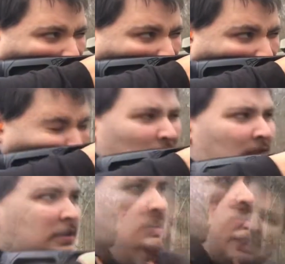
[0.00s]
I
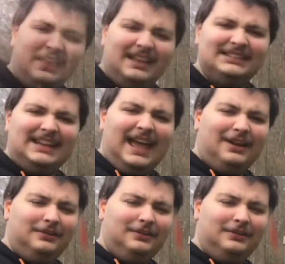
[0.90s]
think it's down.